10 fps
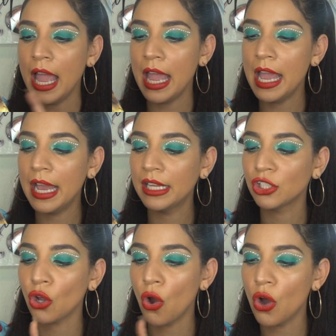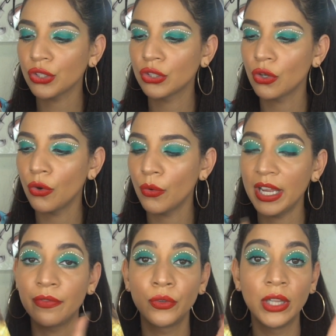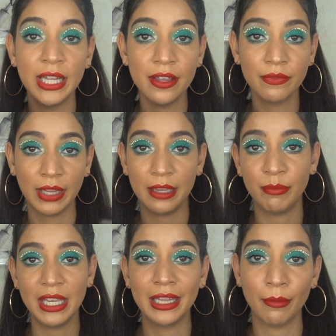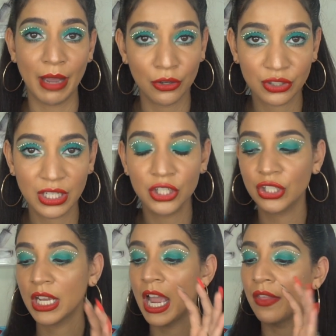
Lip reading: And also, if you live like me in the mountains,